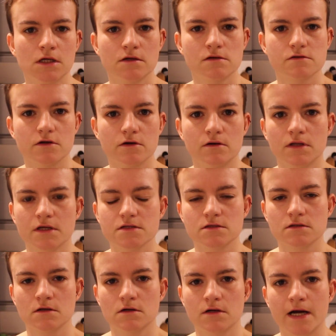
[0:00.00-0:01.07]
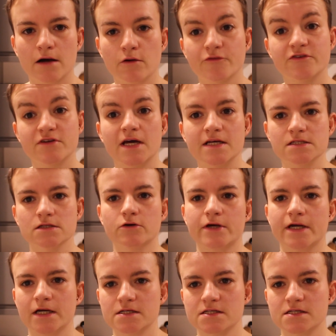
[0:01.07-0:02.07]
So that's how today's looking.